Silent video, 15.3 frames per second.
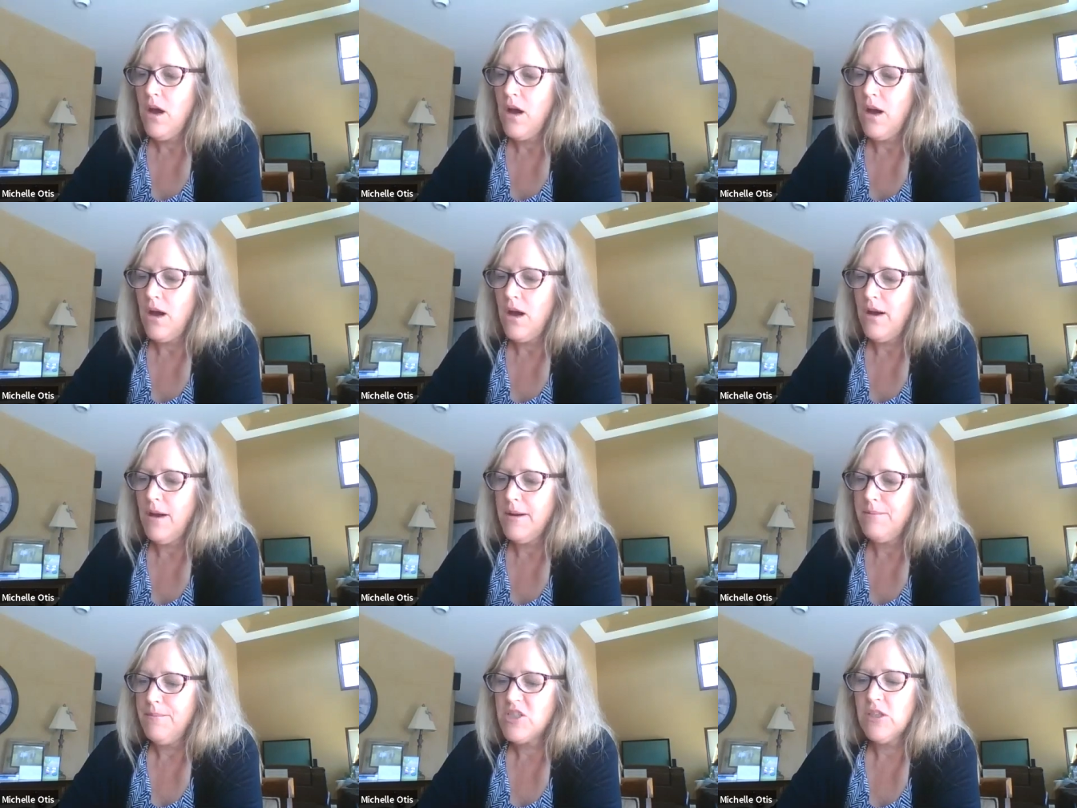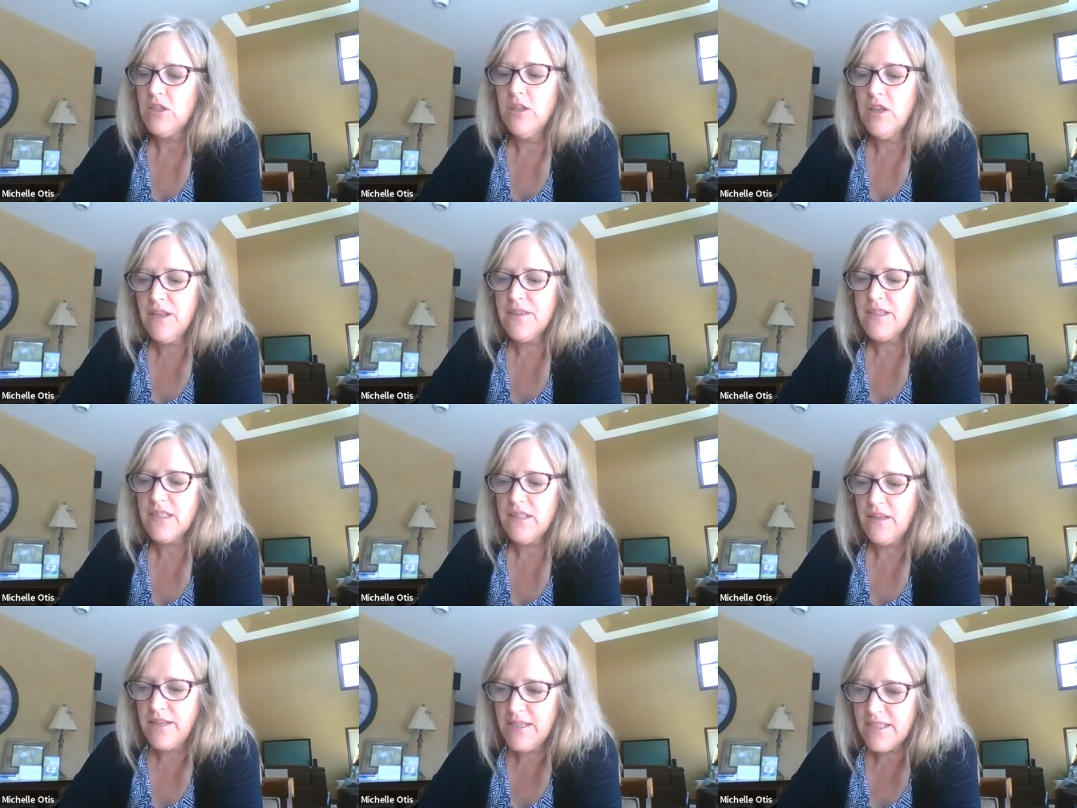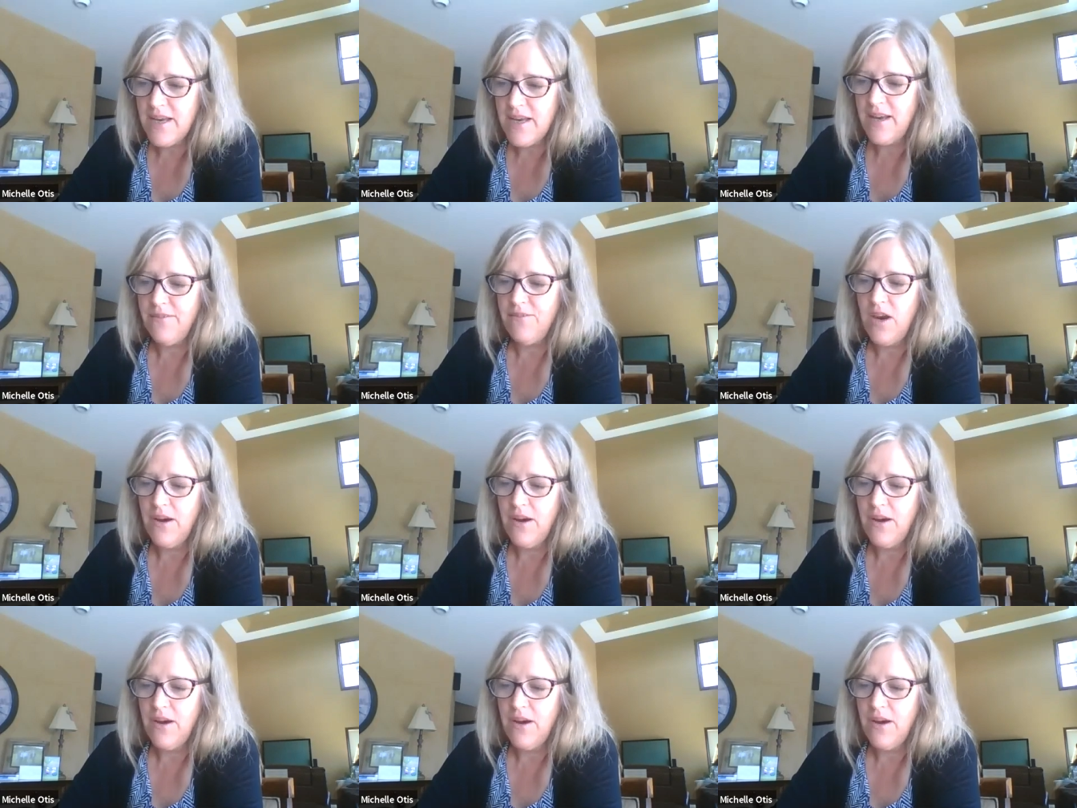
to look at the sunny side of